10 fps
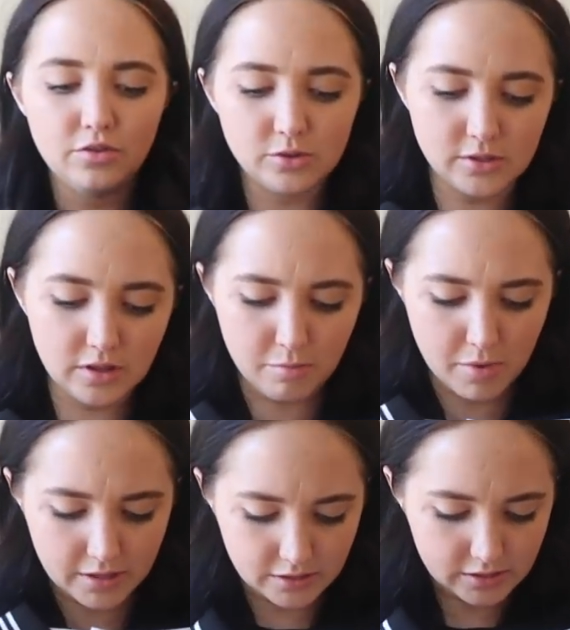This is in the
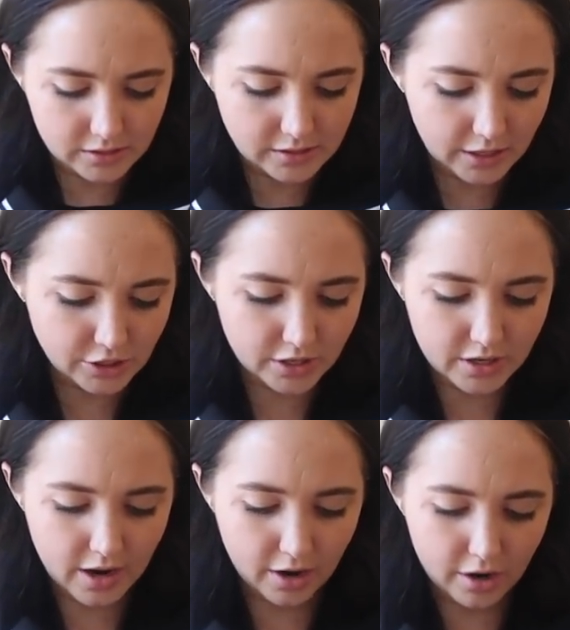men's
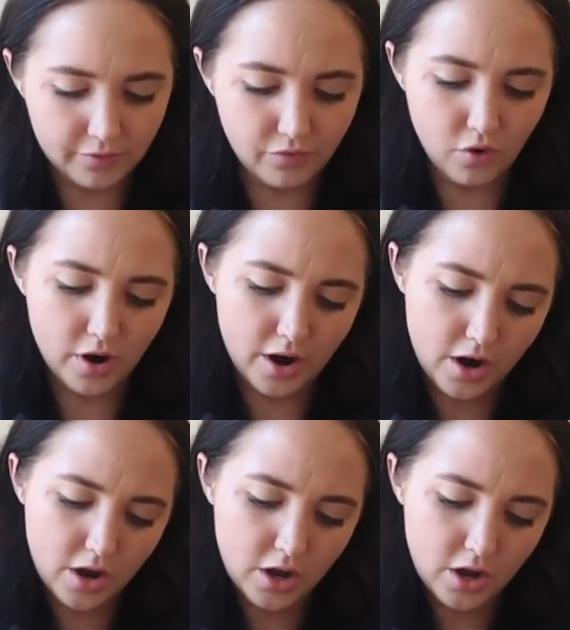section. I got it for